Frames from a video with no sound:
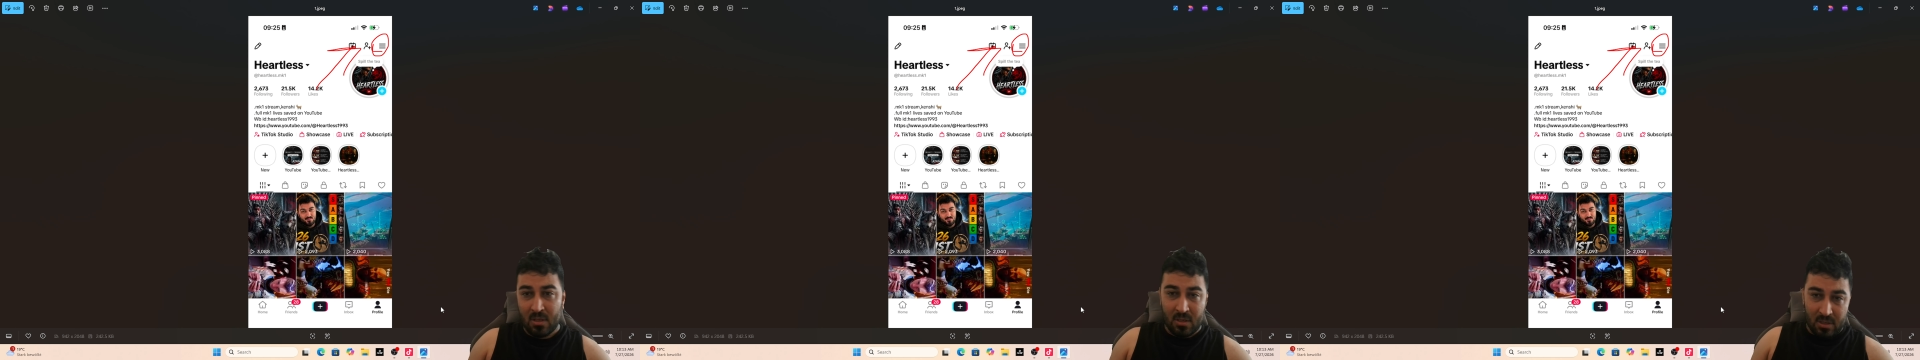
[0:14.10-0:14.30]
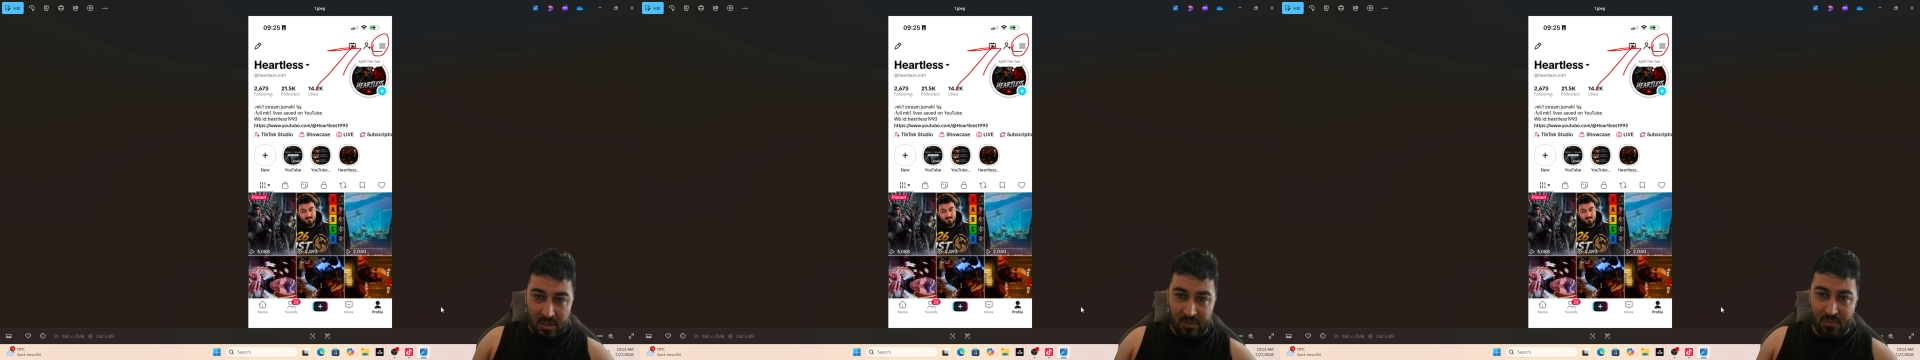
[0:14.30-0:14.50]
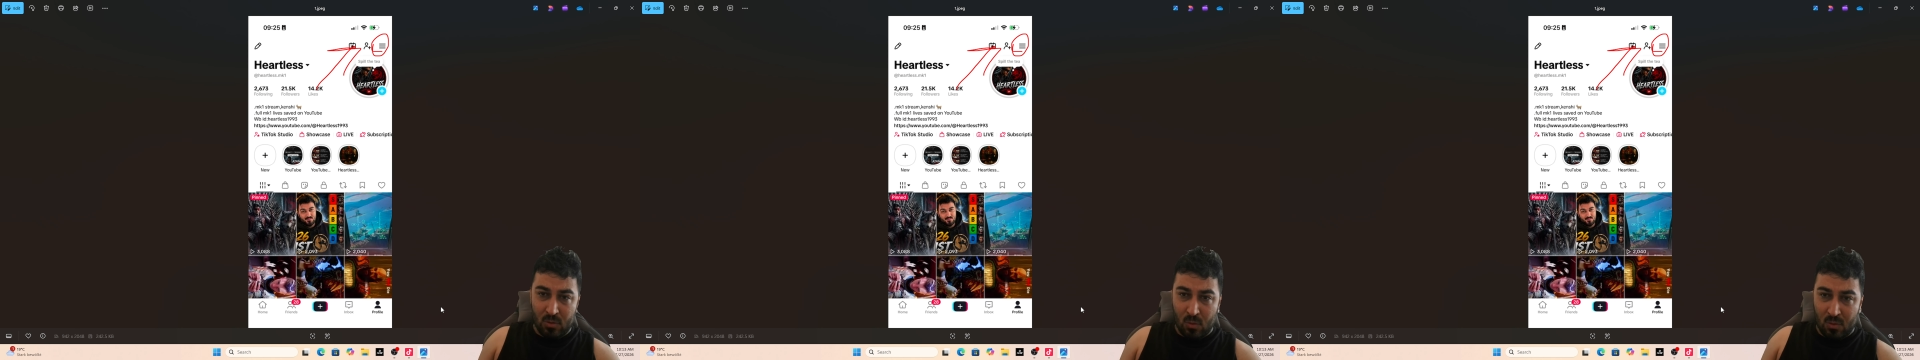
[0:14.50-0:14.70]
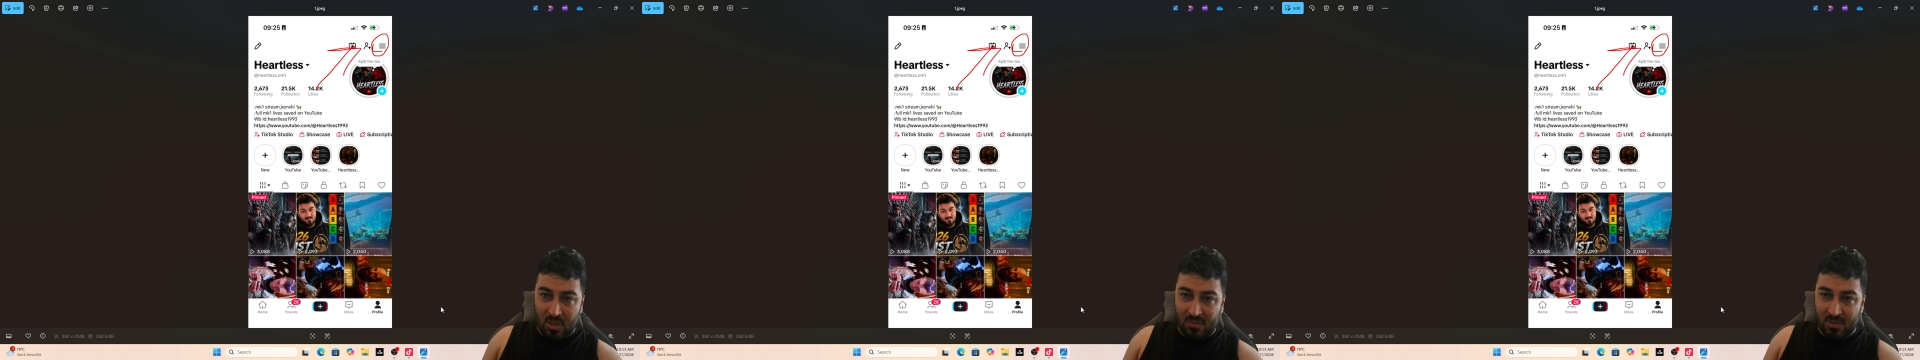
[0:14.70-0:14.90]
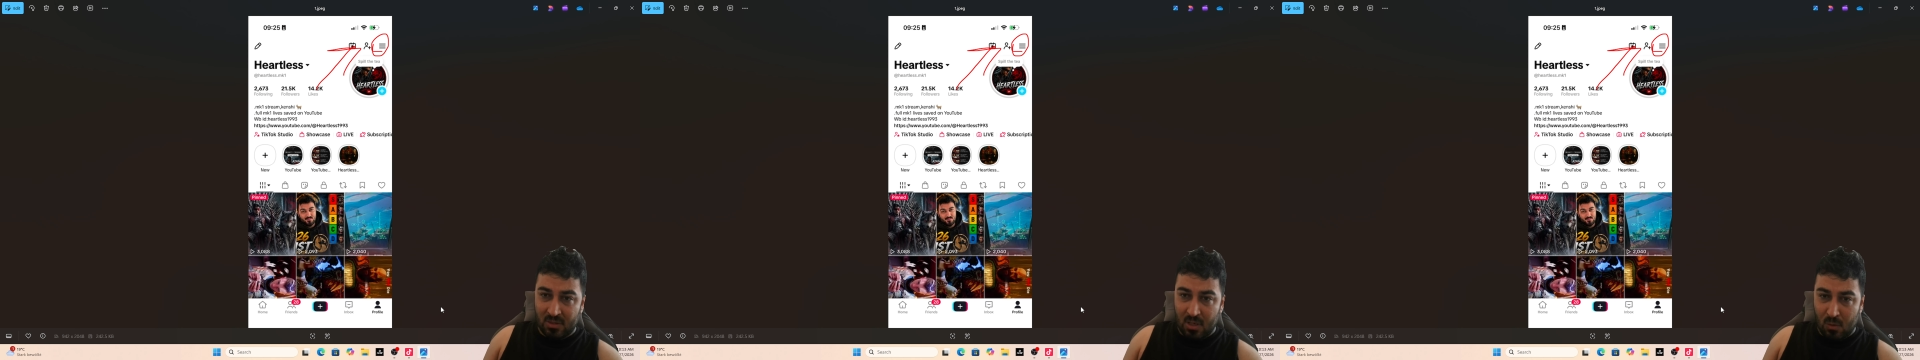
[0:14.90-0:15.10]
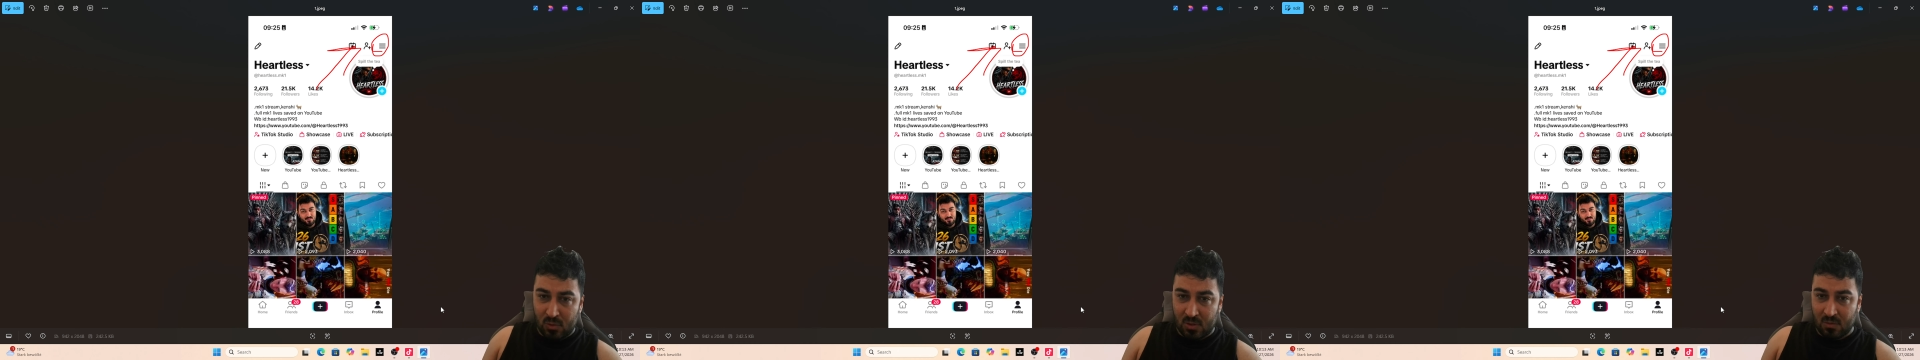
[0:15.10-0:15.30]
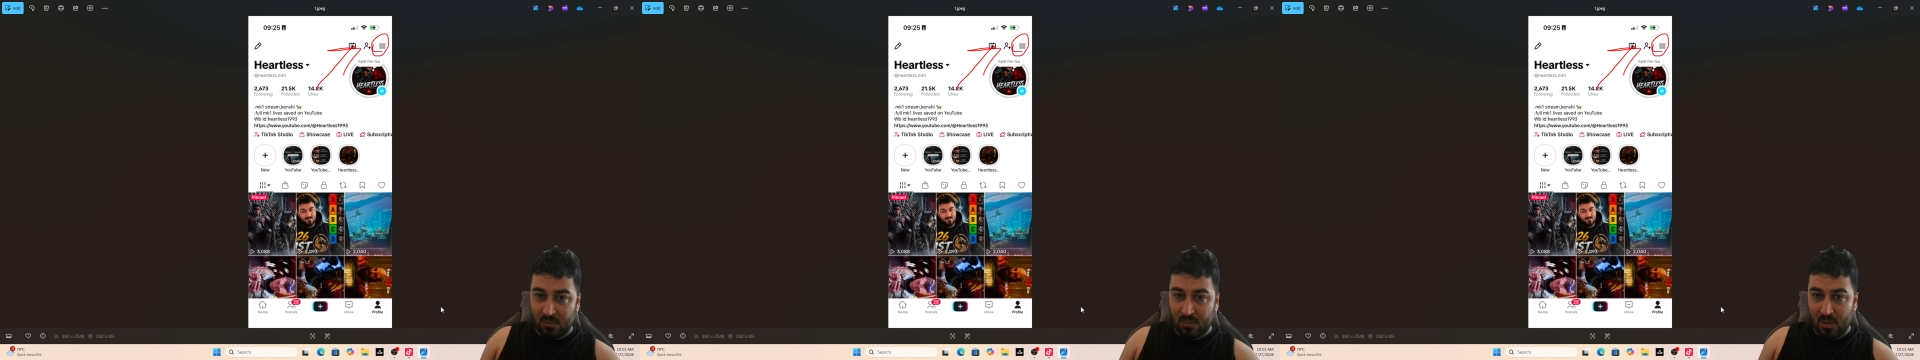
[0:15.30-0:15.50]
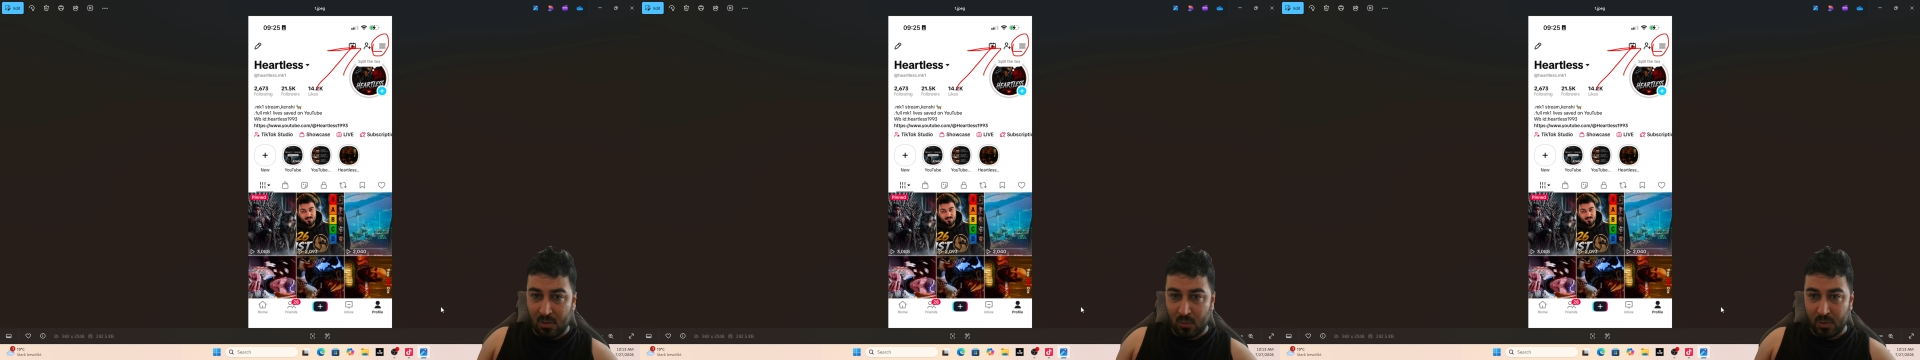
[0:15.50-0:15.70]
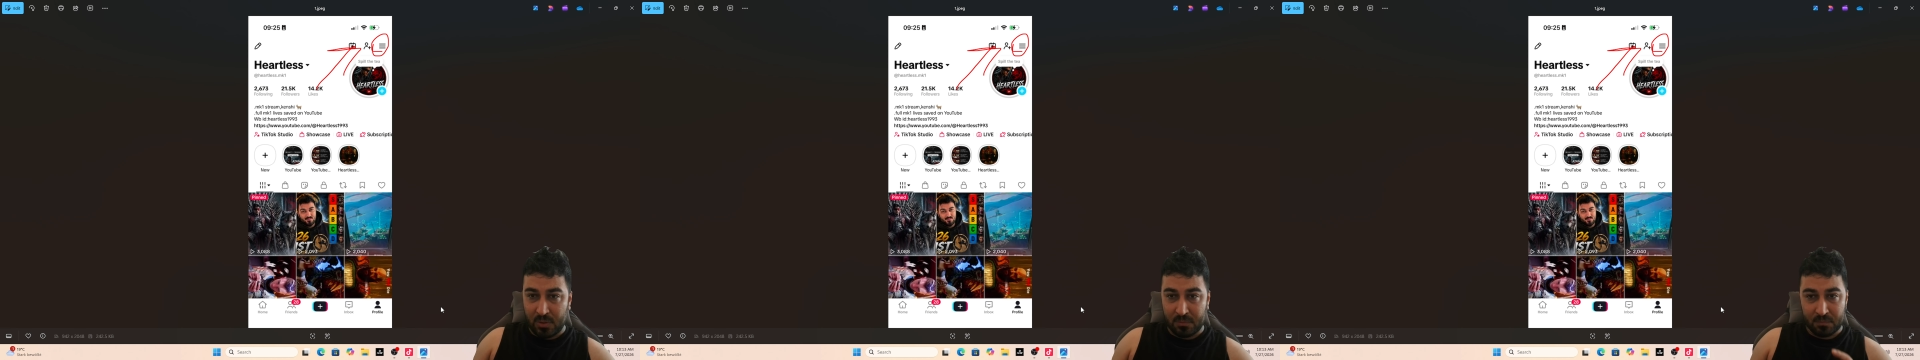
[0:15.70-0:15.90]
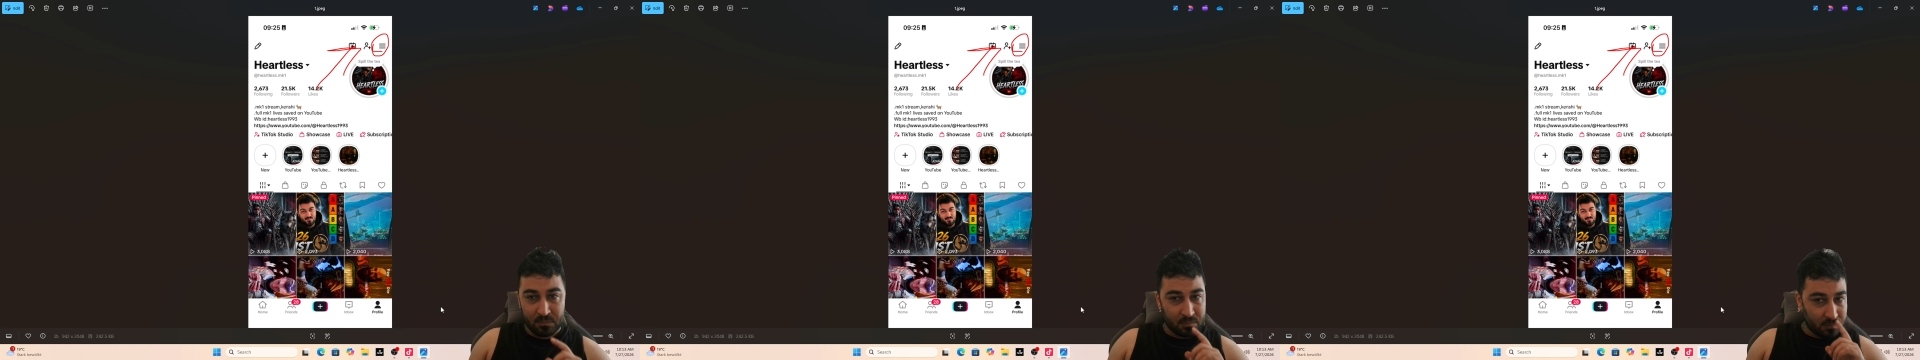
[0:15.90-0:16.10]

If you don't have 1,000 followers,